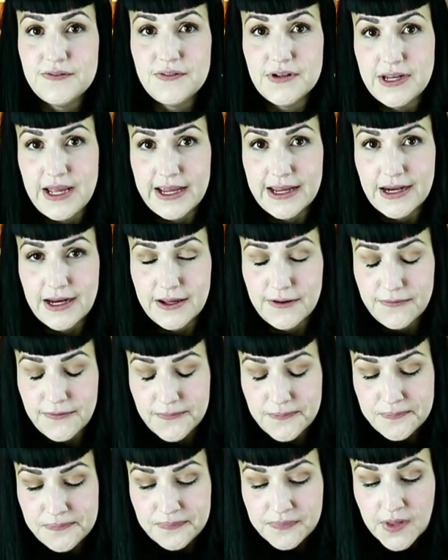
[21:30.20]
and negative.
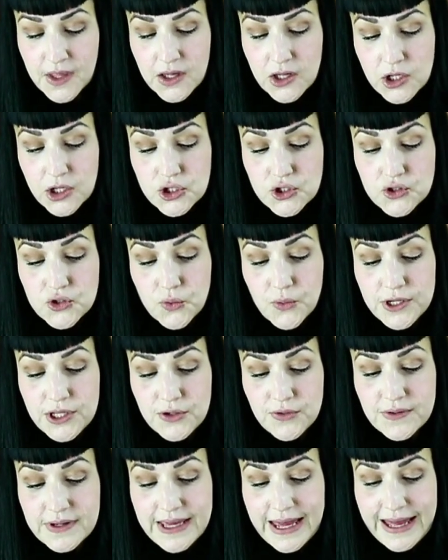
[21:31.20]
So when you
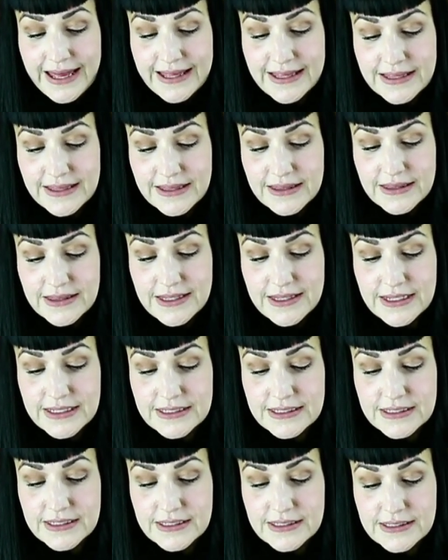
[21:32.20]
get
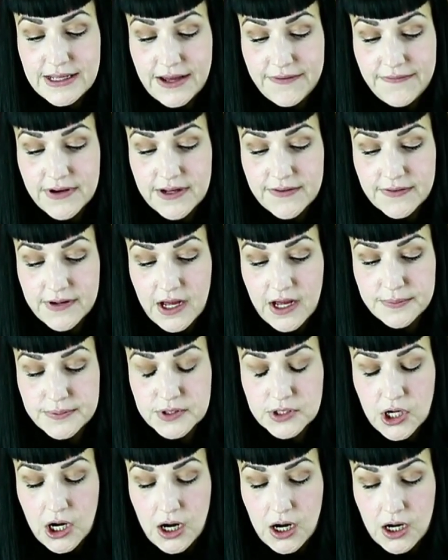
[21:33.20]
this Seven of Cups
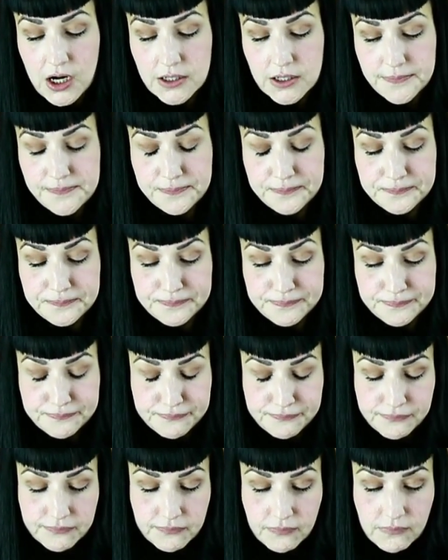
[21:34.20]
card,
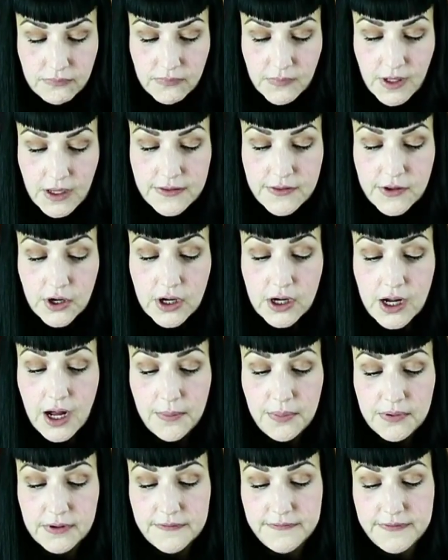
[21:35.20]
there are a
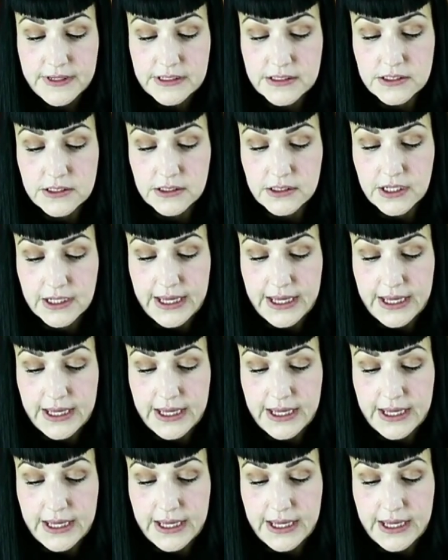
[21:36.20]
couple of things to look